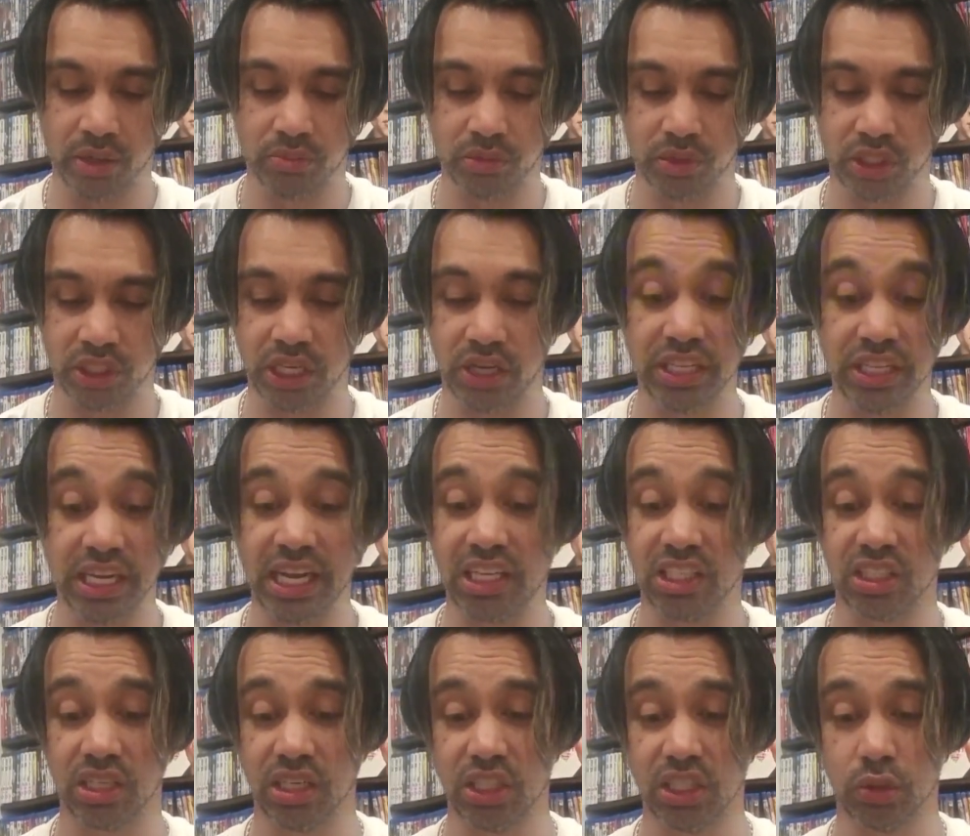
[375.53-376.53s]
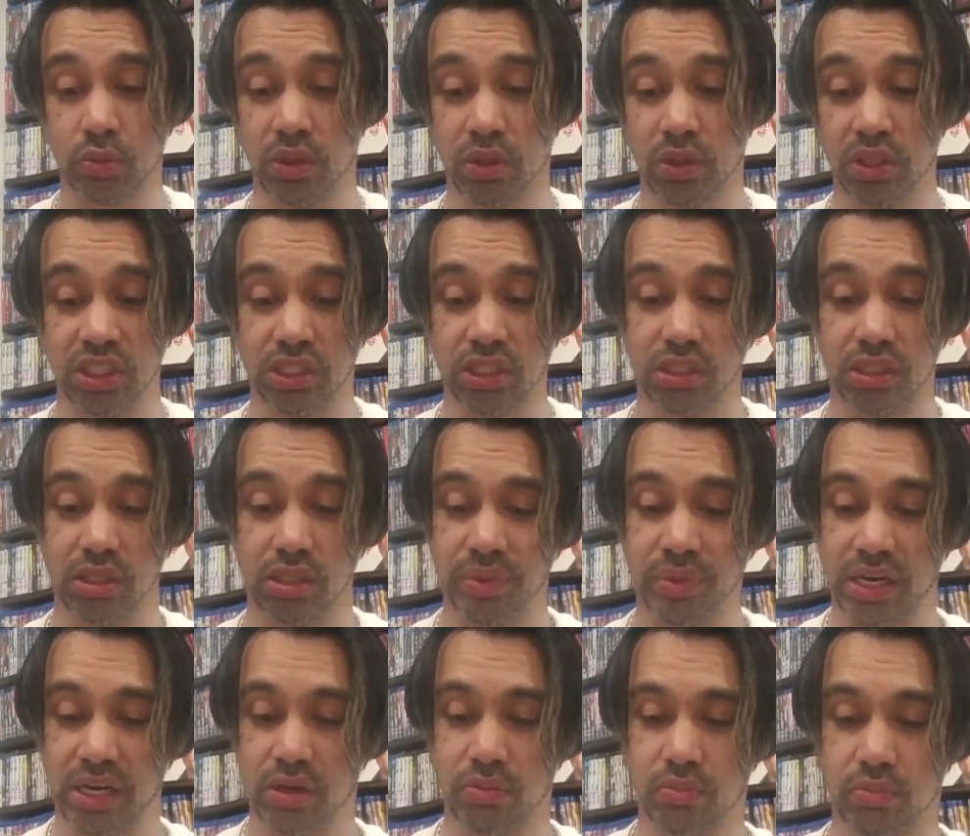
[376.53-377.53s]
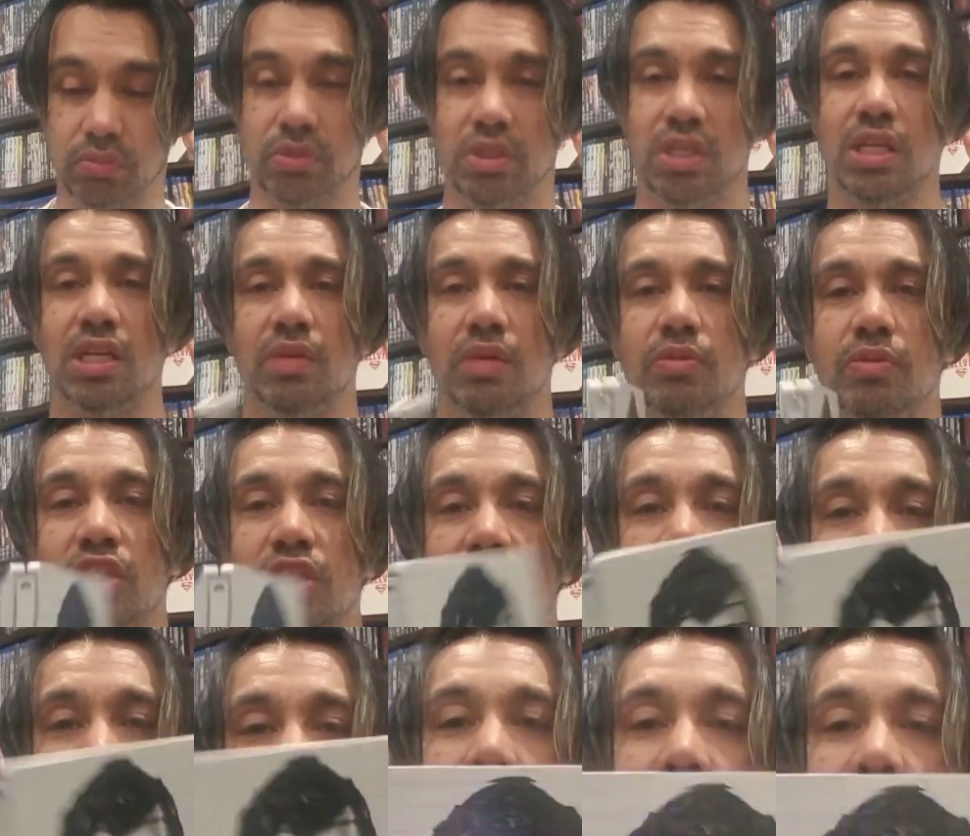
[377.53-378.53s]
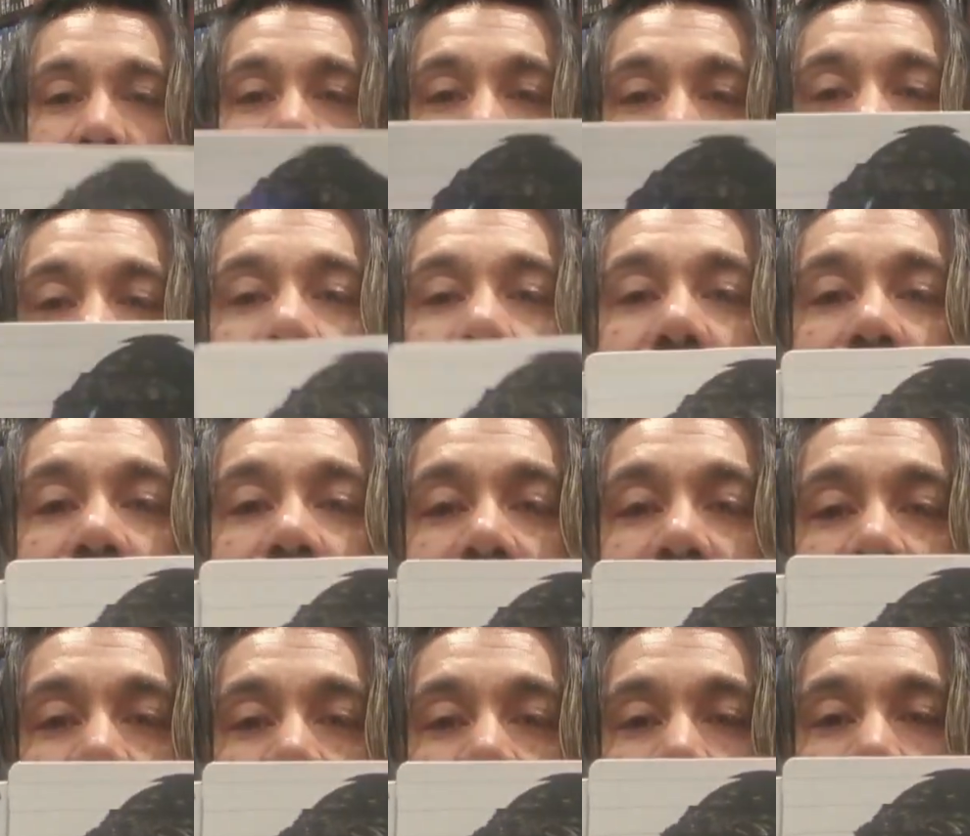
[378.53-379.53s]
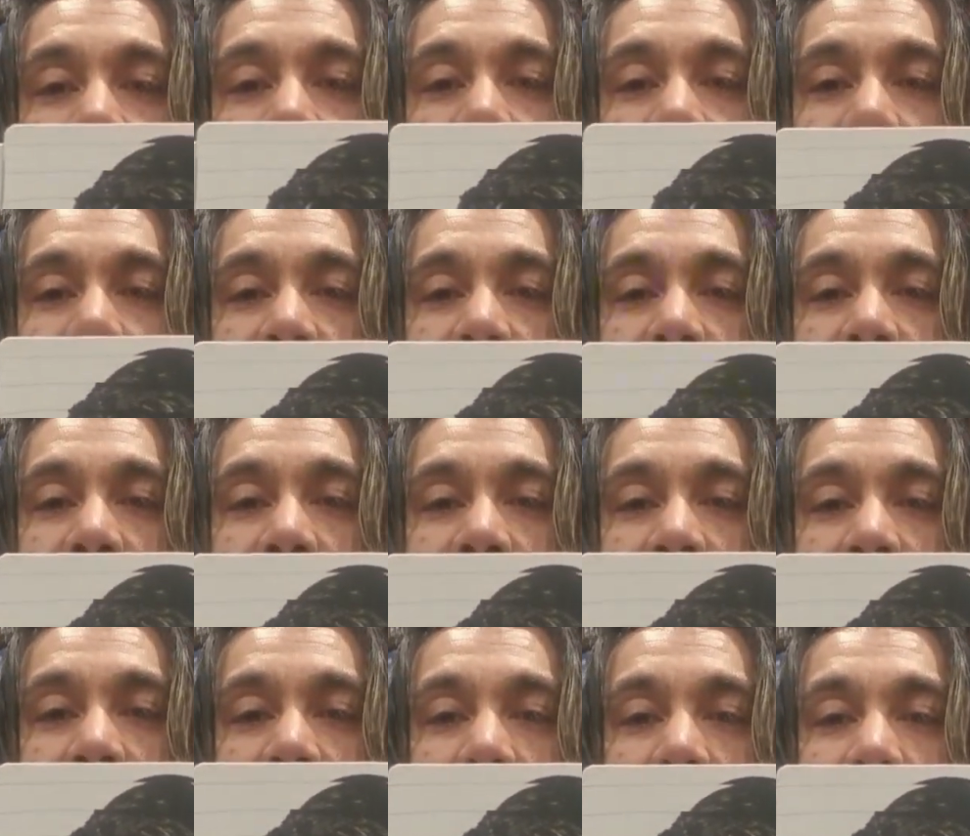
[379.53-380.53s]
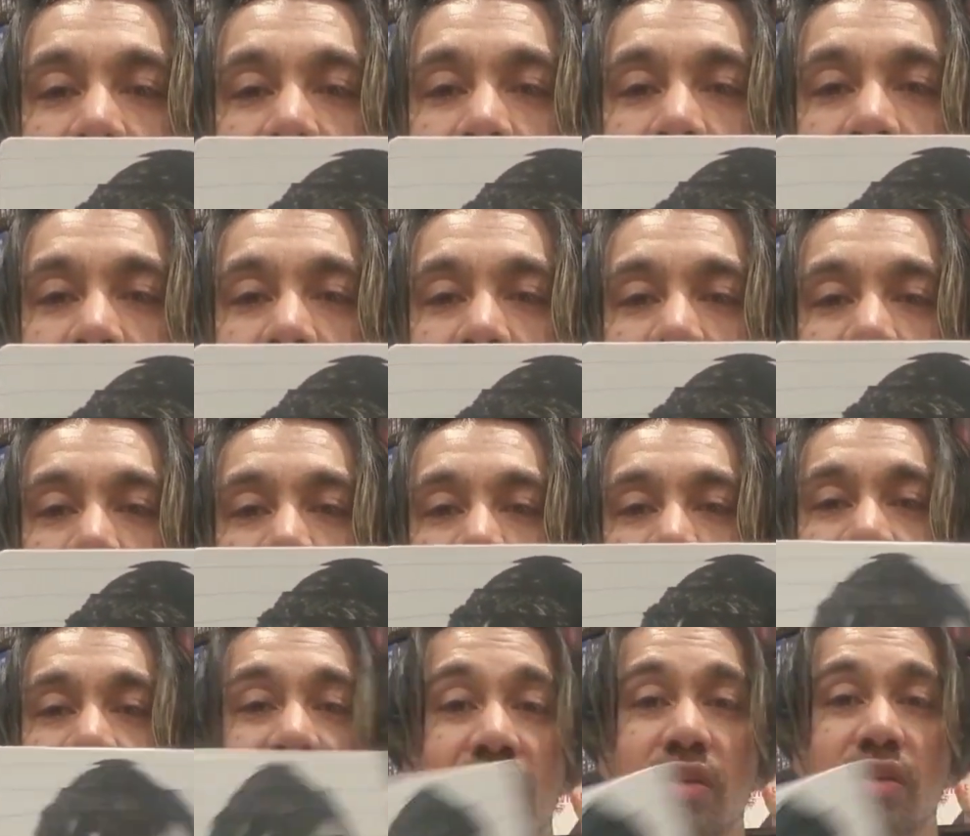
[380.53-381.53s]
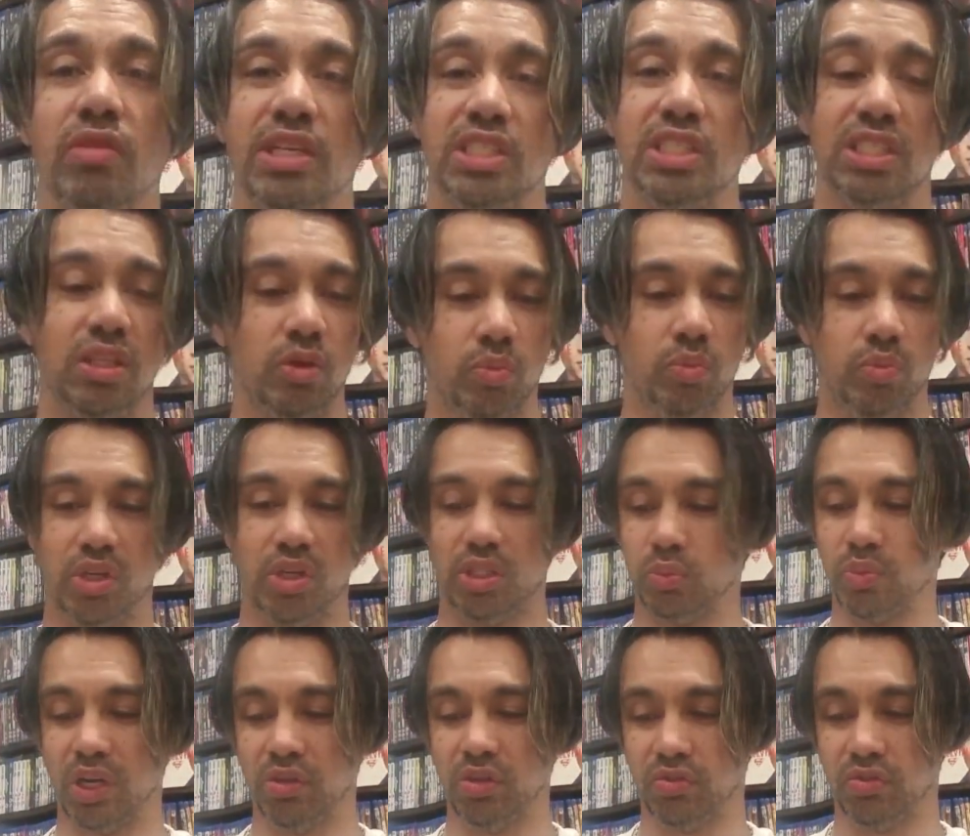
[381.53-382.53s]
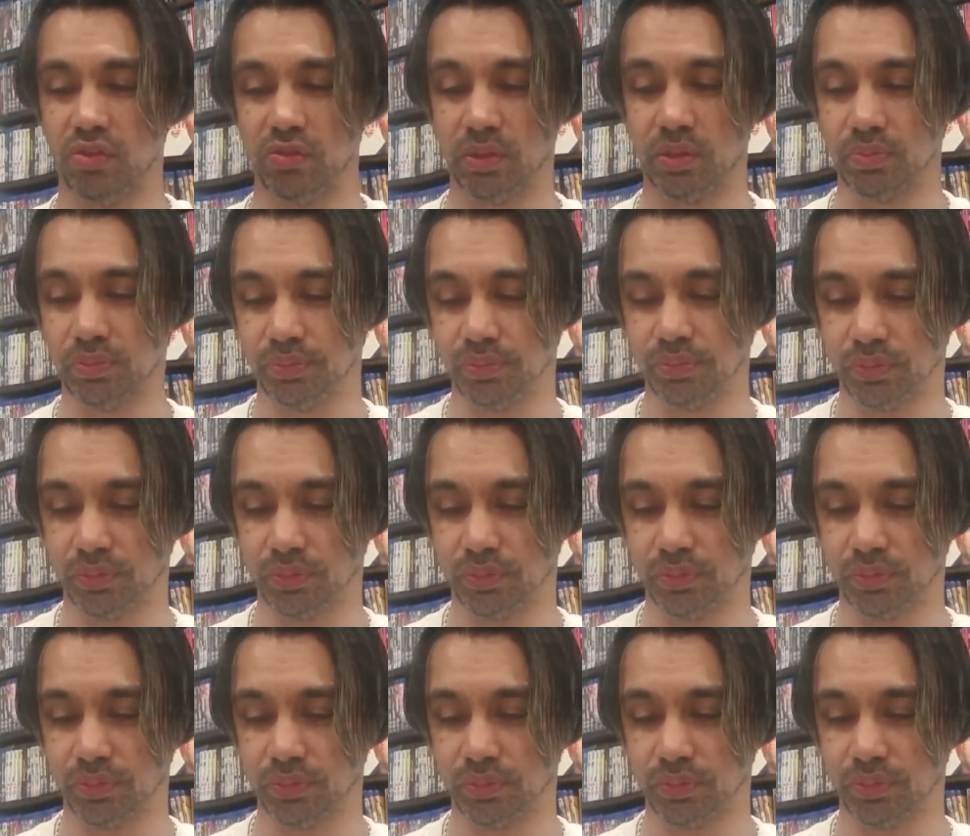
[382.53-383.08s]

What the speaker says: So yeah, so this one's about, let me just show you that, how that looks there. Yeah, great Steelbooks, both of them.